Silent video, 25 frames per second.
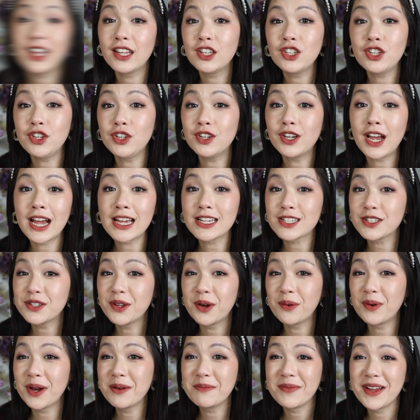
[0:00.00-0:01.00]
Do you guys
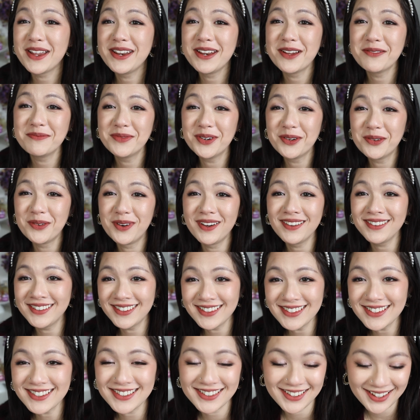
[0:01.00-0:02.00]
know what my number 1
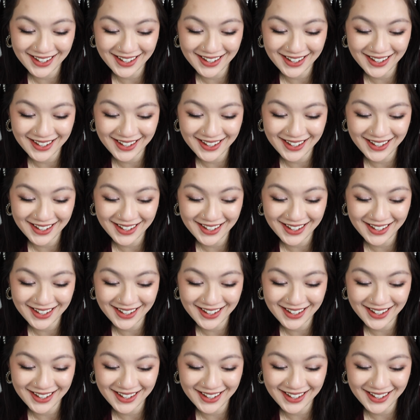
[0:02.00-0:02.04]
is?